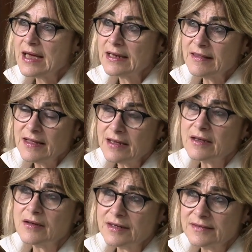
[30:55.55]
And I
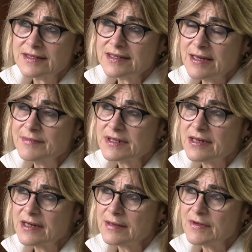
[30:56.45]
think at the same
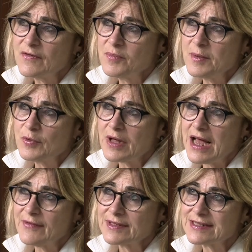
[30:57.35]
time, if people
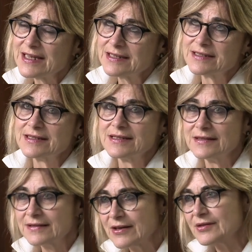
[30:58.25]
have a sense
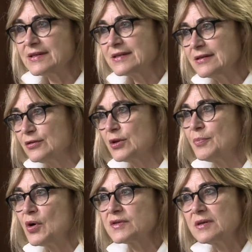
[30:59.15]
that there is still the
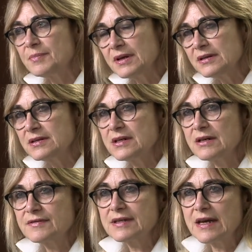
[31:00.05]

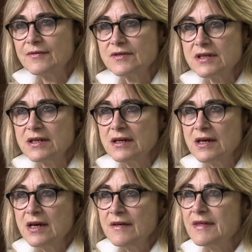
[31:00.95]
possibility of safety,
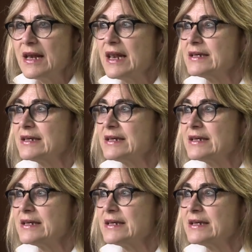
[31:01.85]
they're